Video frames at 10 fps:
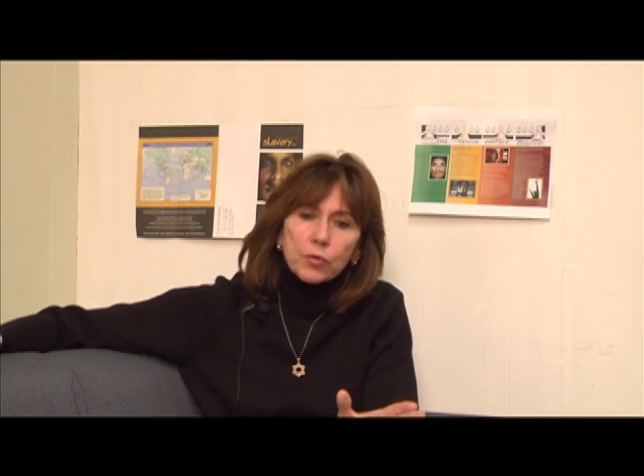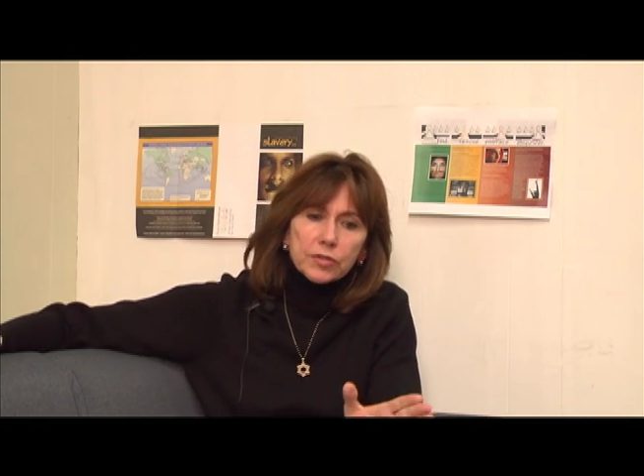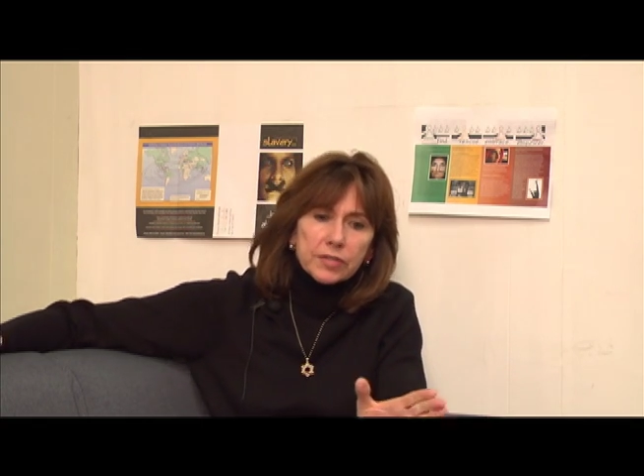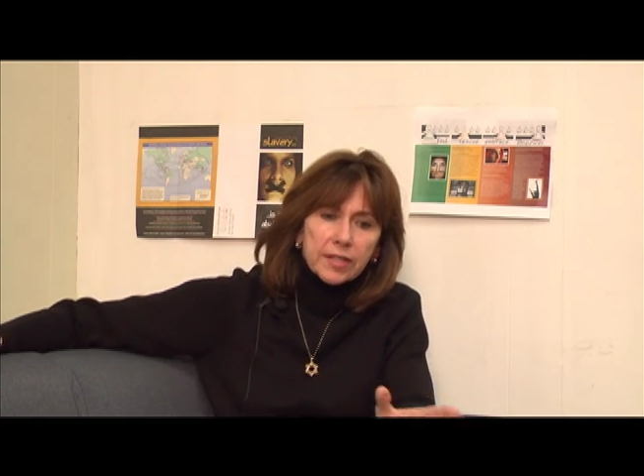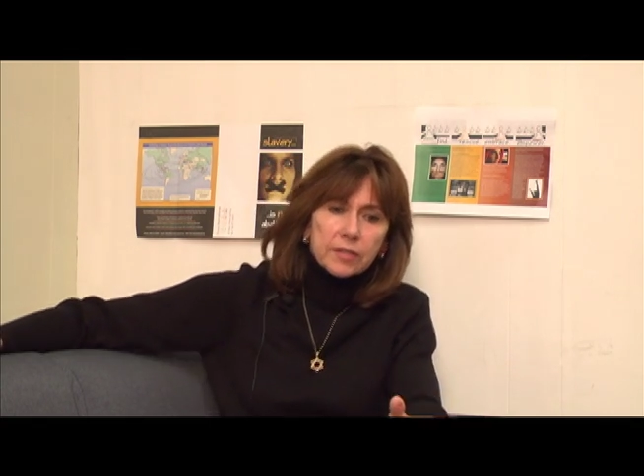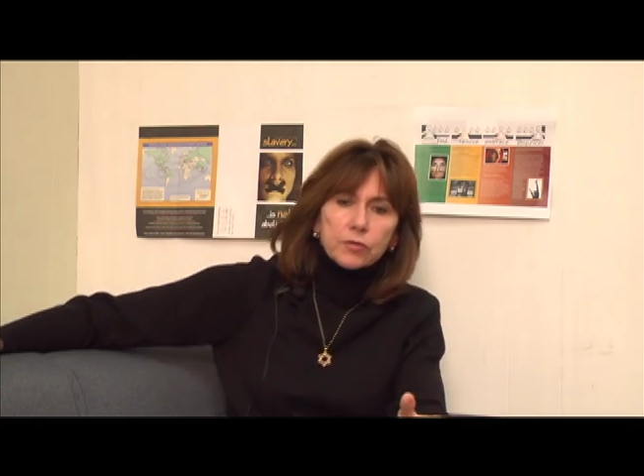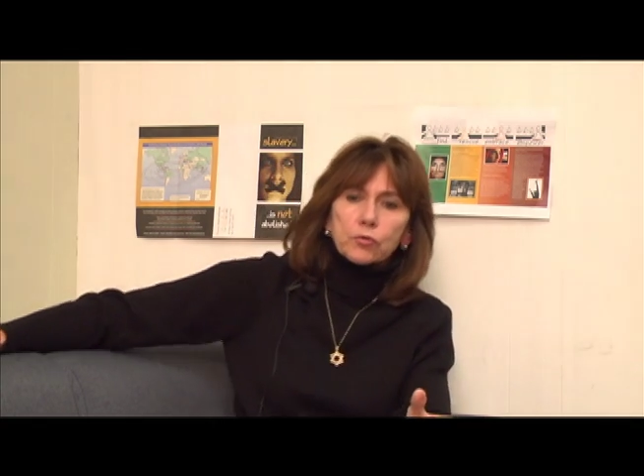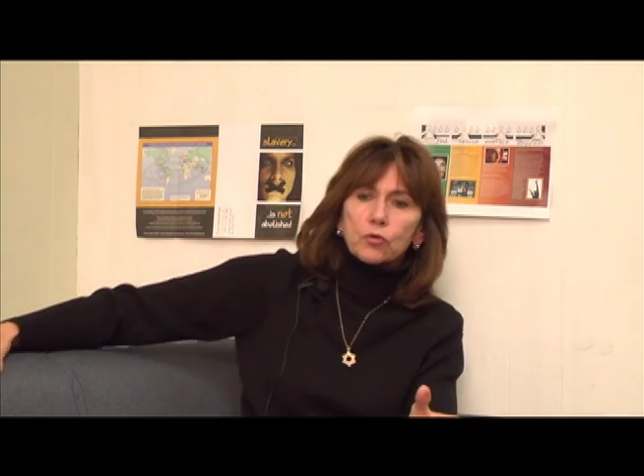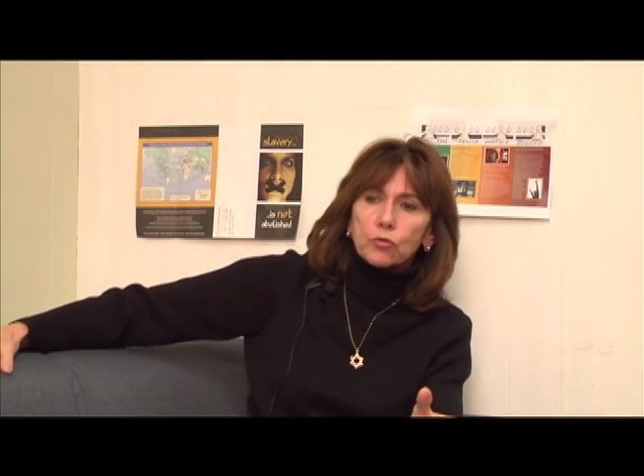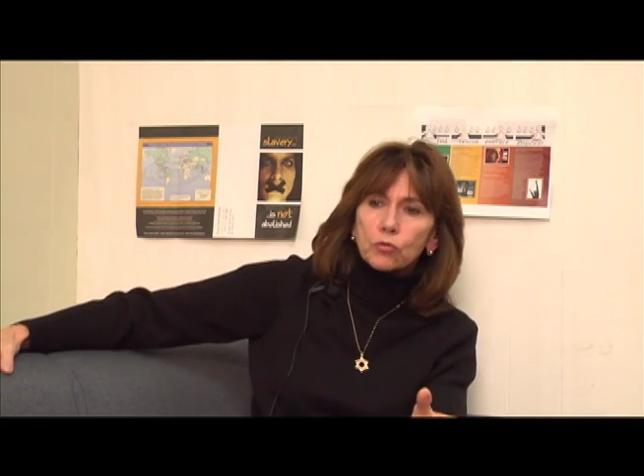sent
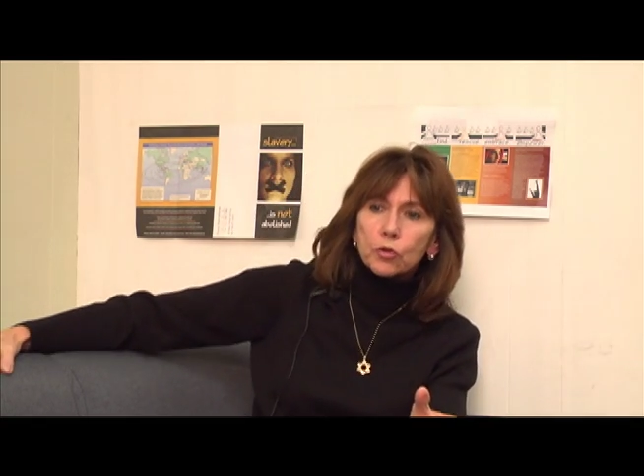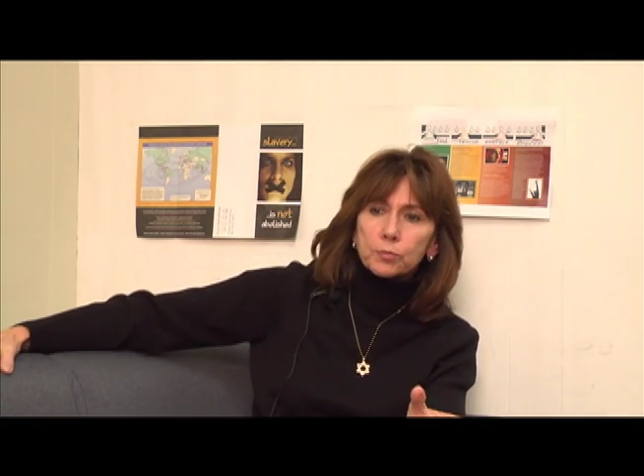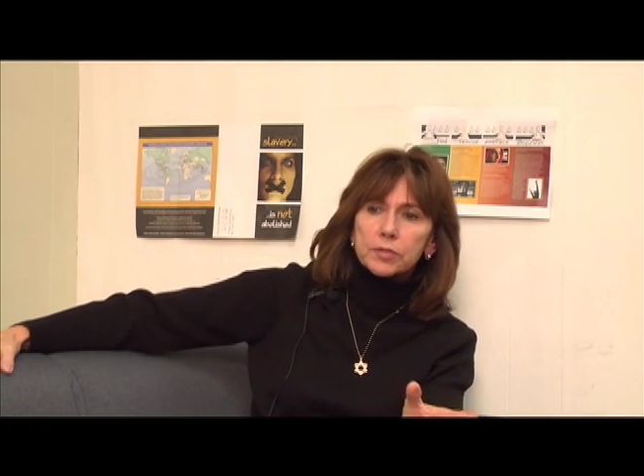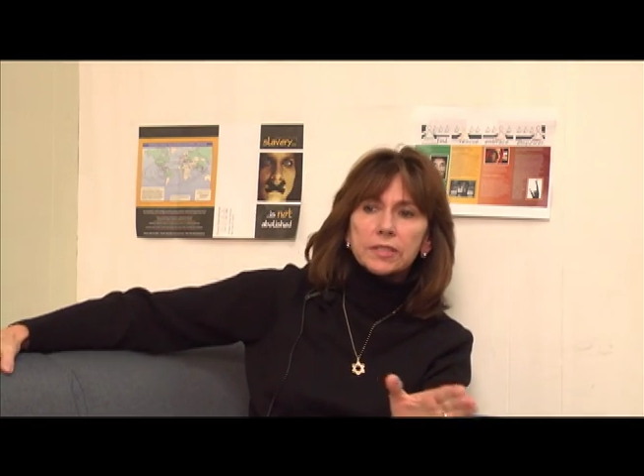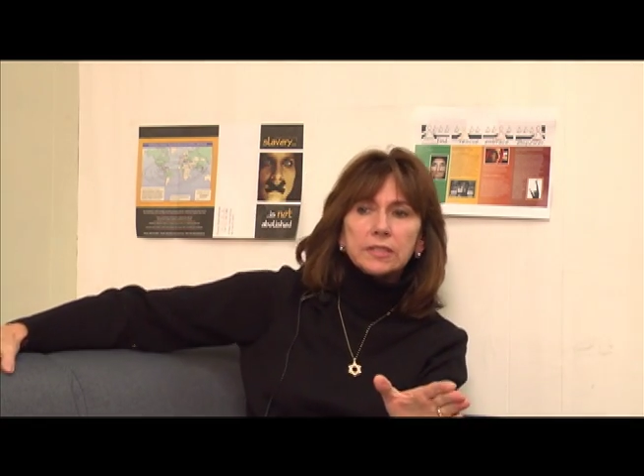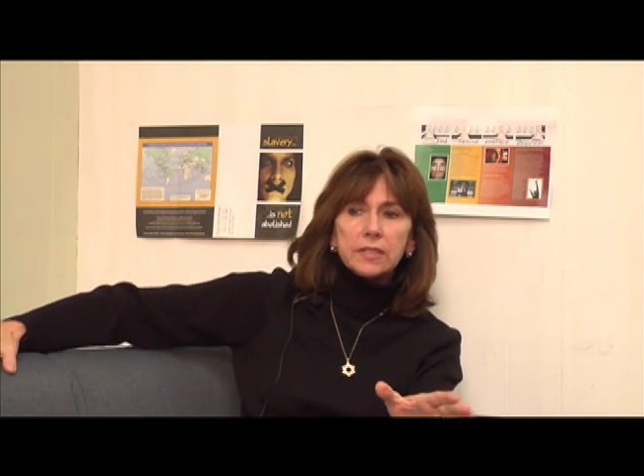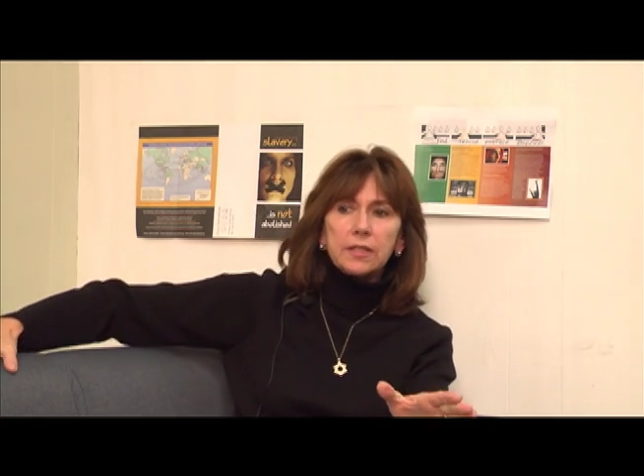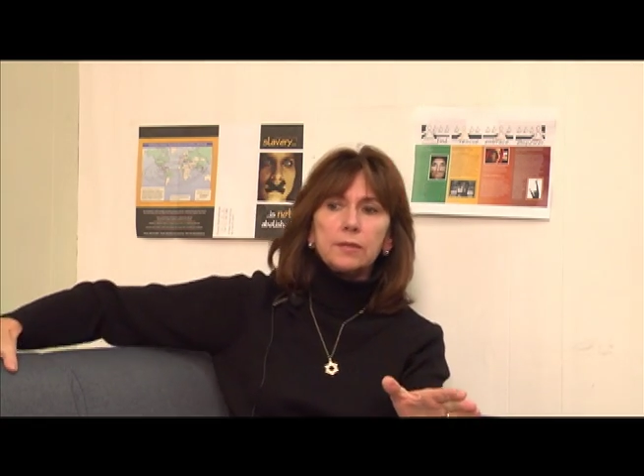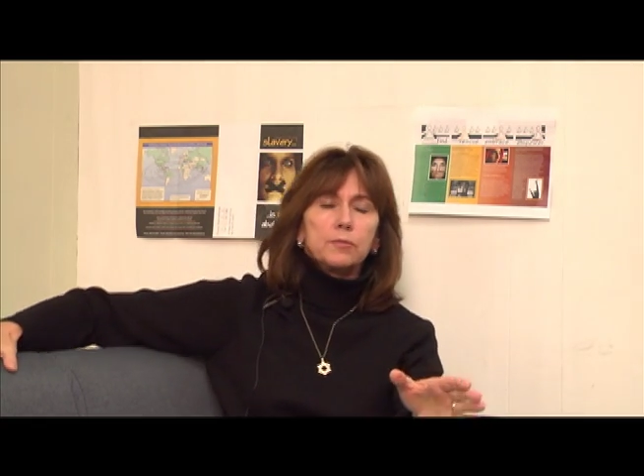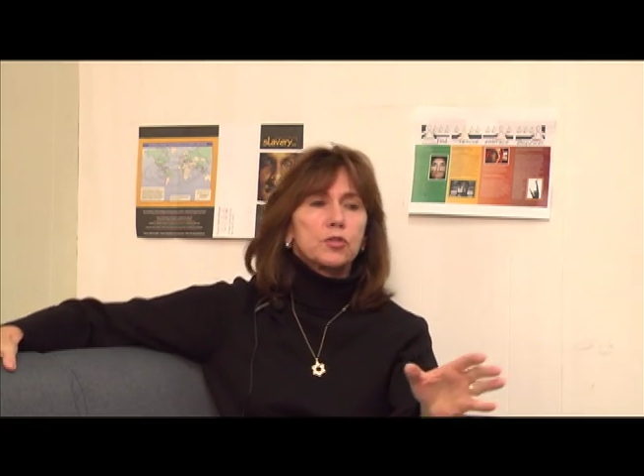groups and
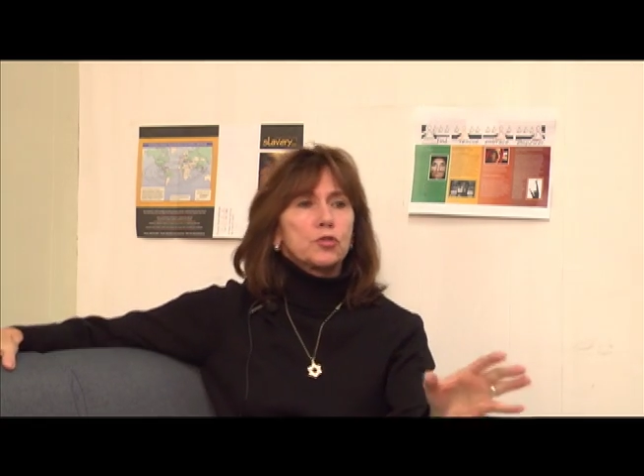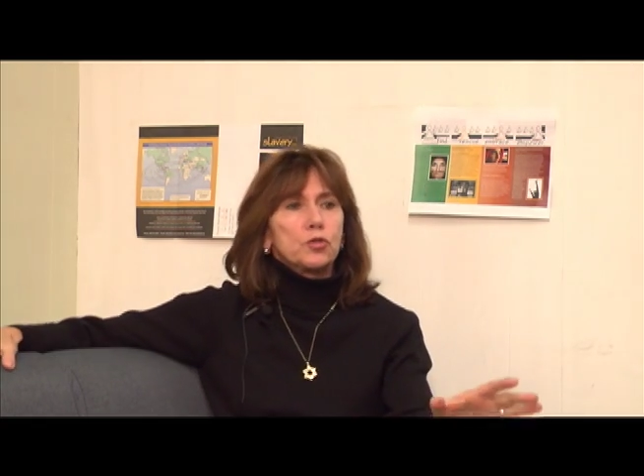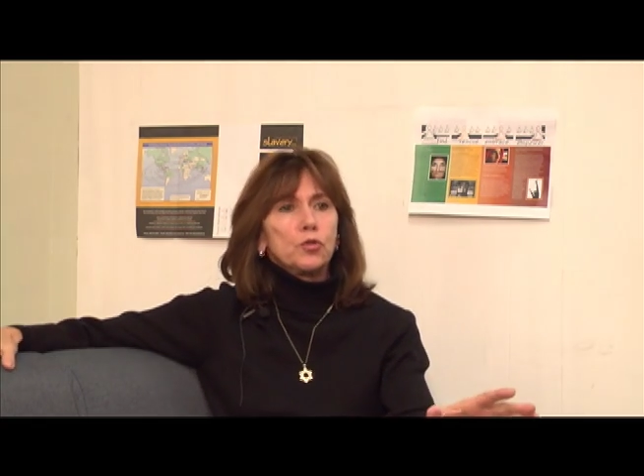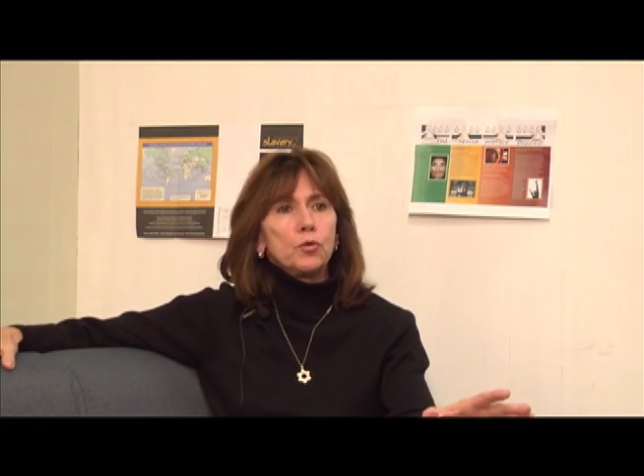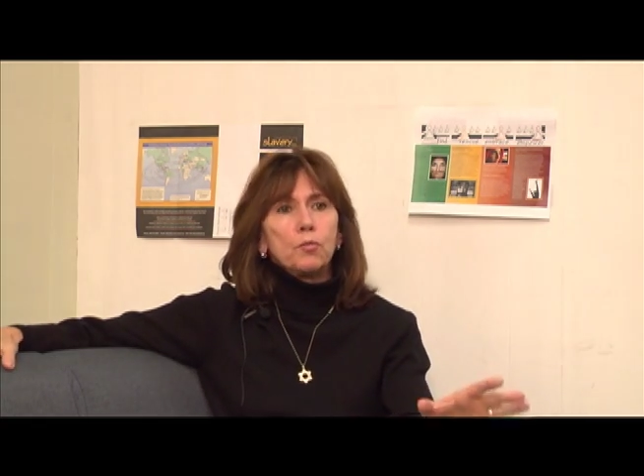teams to